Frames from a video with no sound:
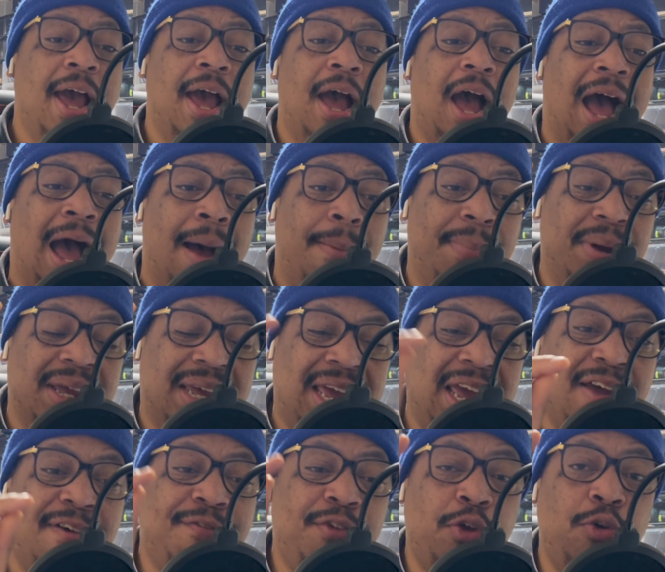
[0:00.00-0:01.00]
I'm going to
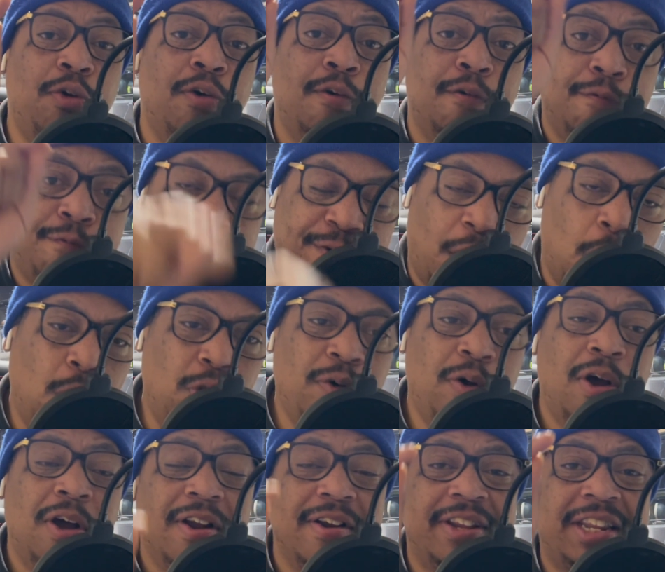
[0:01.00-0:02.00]
give you 4
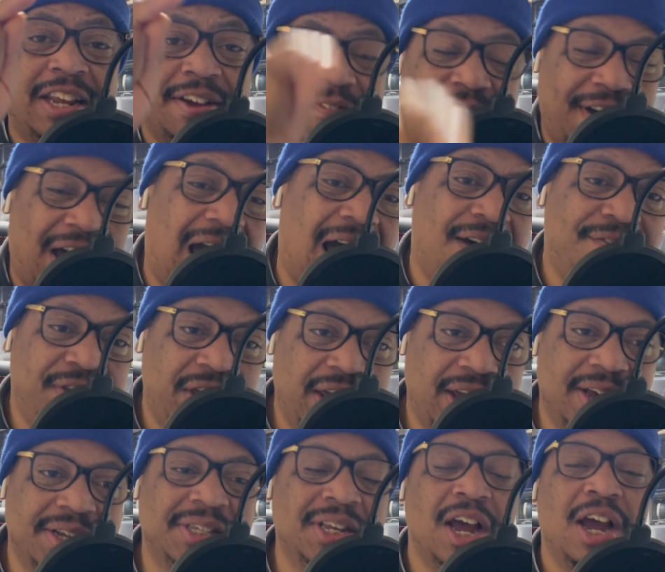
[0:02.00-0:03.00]
to 5
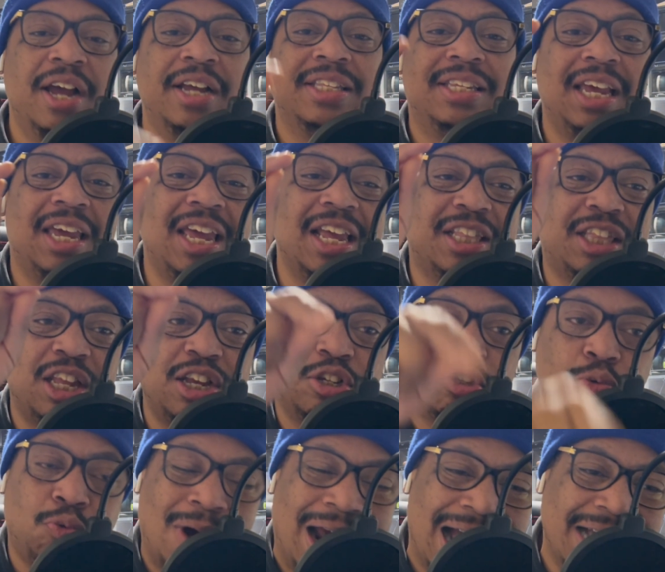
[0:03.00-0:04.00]
years to get this
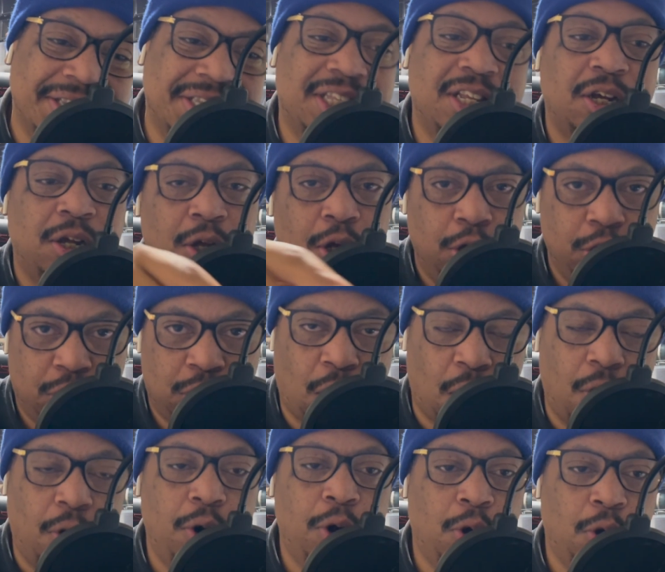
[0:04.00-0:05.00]
roster
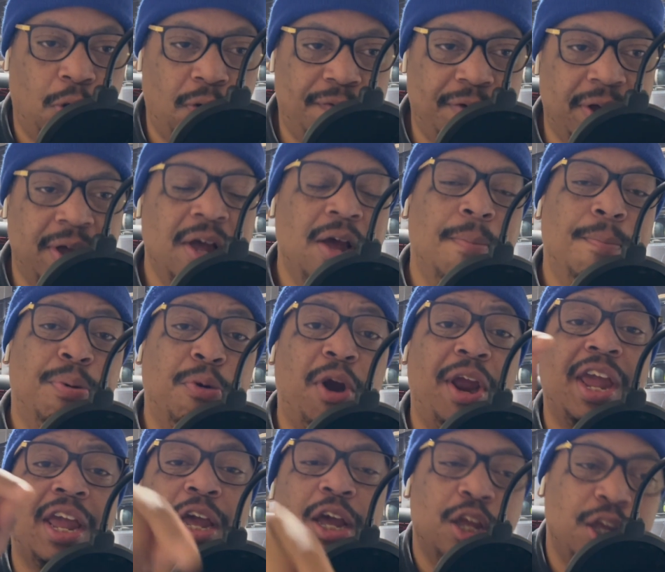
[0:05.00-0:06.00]
turned over.
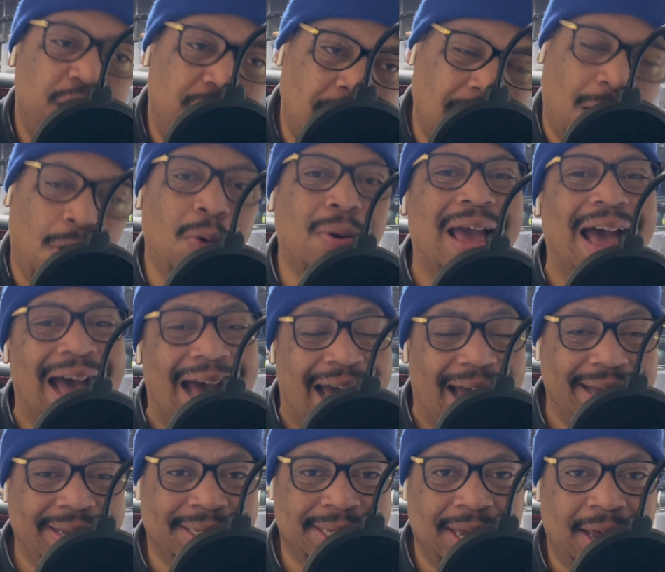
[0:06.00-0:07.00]
Bring your
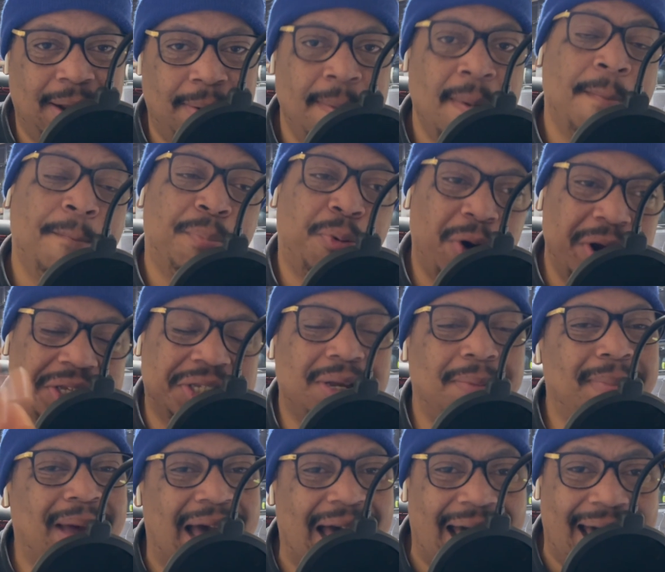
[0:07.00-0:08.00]
guys in. Bring some
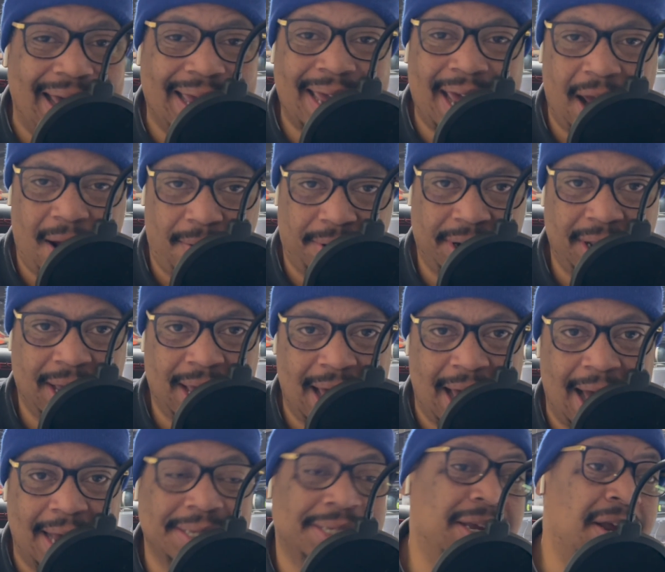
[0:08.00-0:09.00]
high character
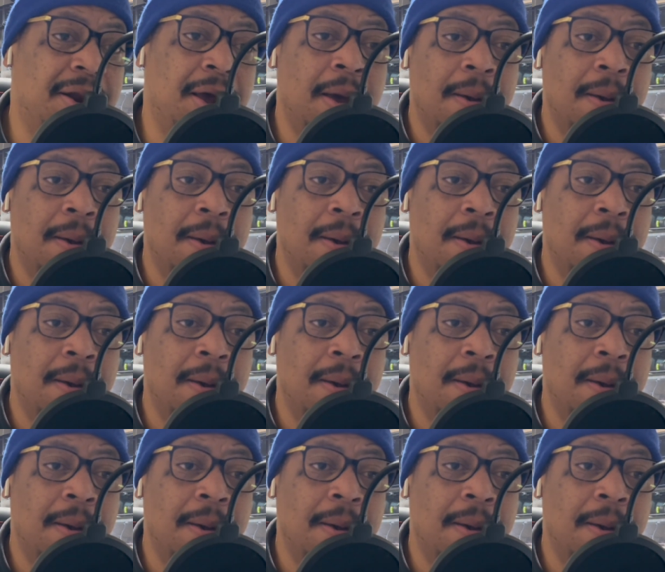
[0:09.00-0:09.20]
guys in.